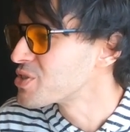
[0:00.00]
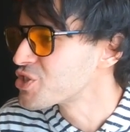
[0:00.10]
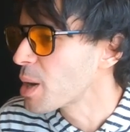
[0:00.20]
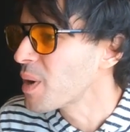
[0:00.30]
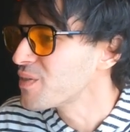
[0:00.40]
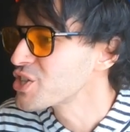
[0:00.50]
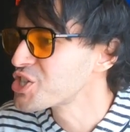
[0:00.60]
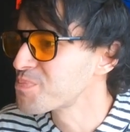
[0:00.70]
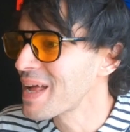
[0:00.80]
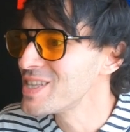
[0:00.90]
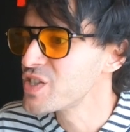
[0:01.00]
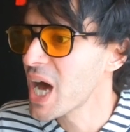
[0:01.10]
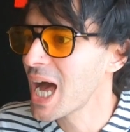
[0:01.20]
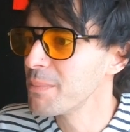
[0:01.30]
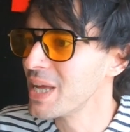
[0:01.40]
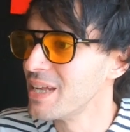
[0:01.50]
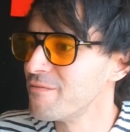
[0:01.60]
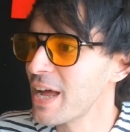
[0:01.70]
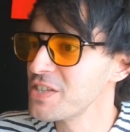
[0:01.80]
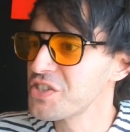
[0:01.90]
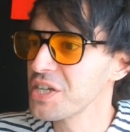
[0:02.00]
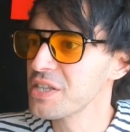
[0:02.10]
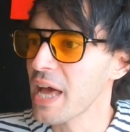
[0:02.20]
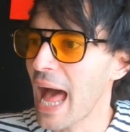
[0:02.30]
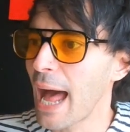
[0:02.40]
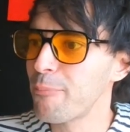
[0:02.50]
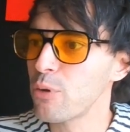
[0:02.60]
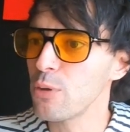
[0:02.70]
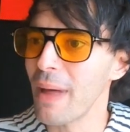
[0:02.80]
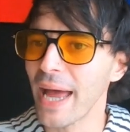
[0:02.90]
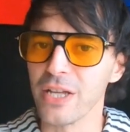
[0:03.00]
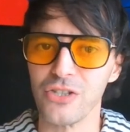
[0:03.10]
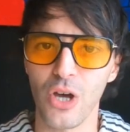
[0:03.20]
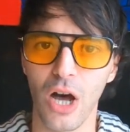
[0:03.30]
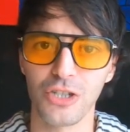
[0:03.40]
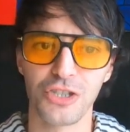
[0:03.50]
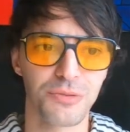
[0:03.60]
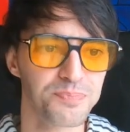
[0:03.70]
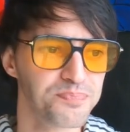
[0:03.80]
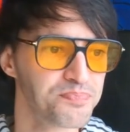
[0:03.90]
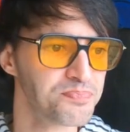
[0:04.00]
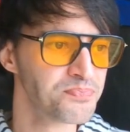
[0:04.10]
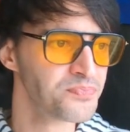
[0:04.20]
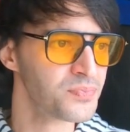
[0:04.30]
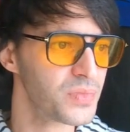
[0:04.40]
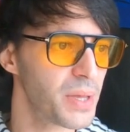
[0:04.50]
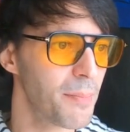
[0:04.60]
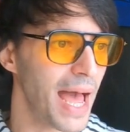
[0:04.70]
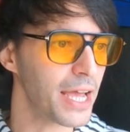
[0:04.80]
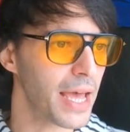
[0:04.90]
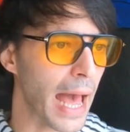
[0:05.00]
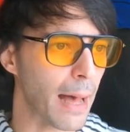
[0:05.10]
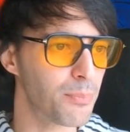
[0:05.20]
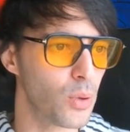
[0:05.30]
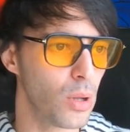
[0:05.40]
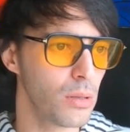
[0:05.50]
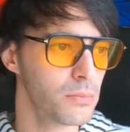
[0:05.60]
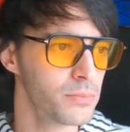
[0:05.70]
Some of us spend time inventing the Apple Macintosh, the Mac Apple,